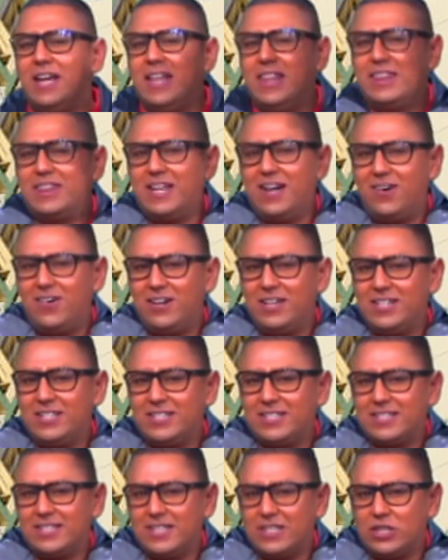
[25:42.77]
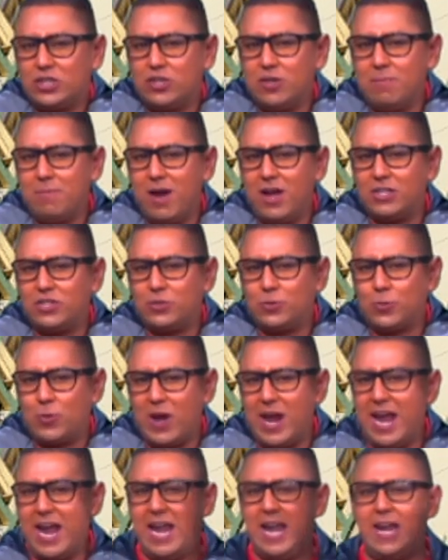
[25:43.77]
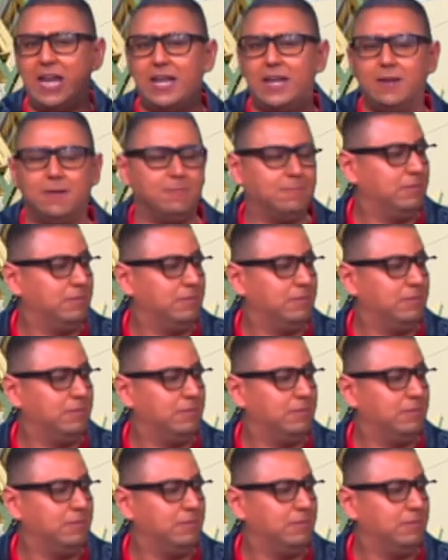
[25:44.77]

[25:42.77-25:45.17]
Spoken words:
there is too much rain?